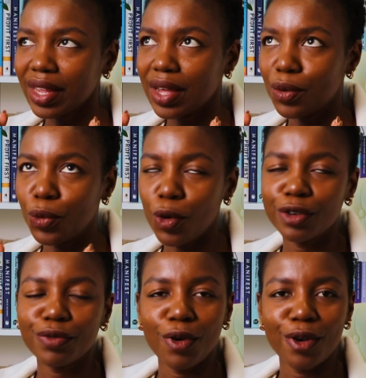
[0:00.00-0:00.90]
what
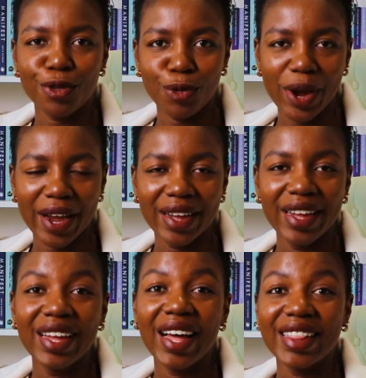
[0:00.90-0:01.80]
falls where.
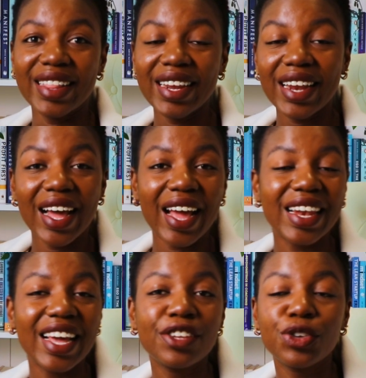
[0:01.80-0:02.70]
And then I
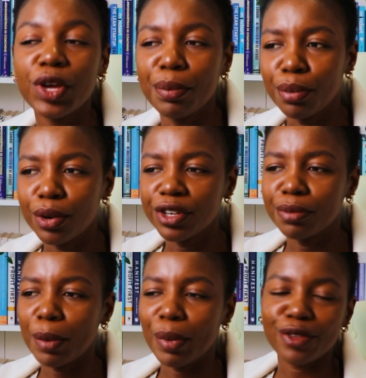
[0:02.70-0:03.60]
like to input
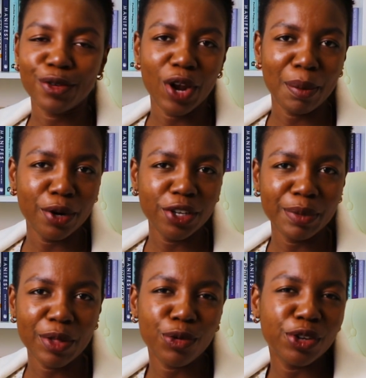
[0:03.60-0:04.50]
my personal
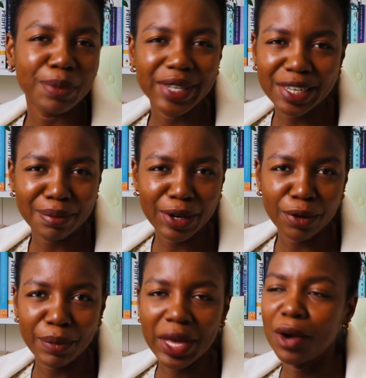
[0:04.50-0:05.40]
appointments, which my team might
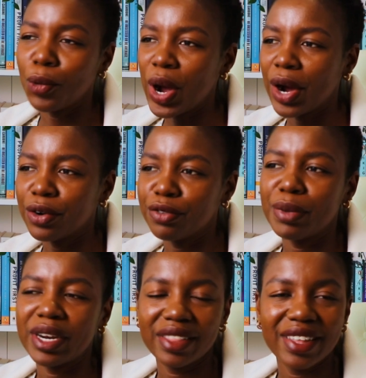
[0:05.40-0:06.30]
not be aware of,
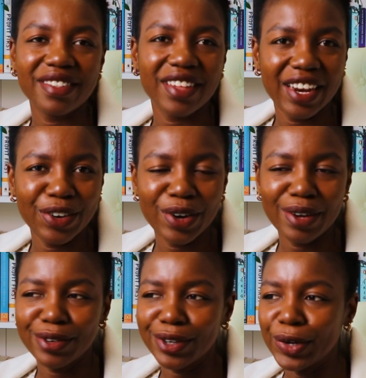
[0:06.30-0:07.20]
but are things that I know how
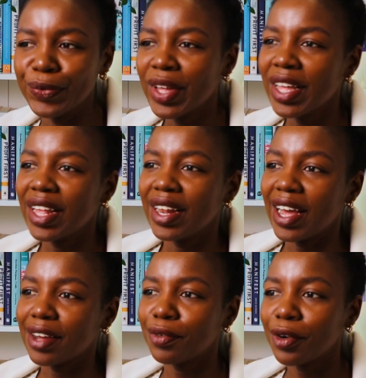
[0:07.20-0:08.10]
to do.
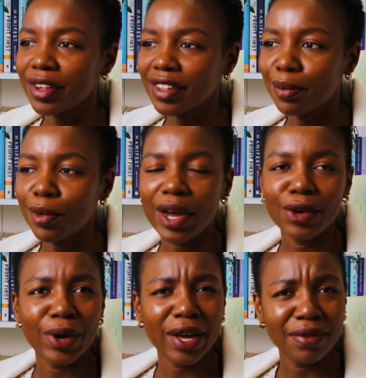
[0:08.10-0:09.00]
Like, for example, I
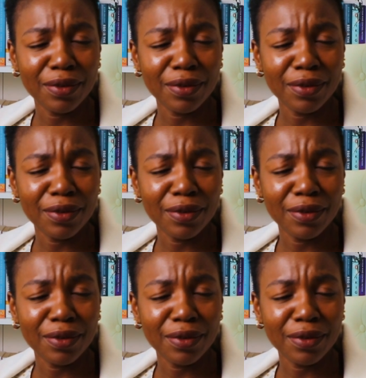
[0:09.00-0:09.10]
know I have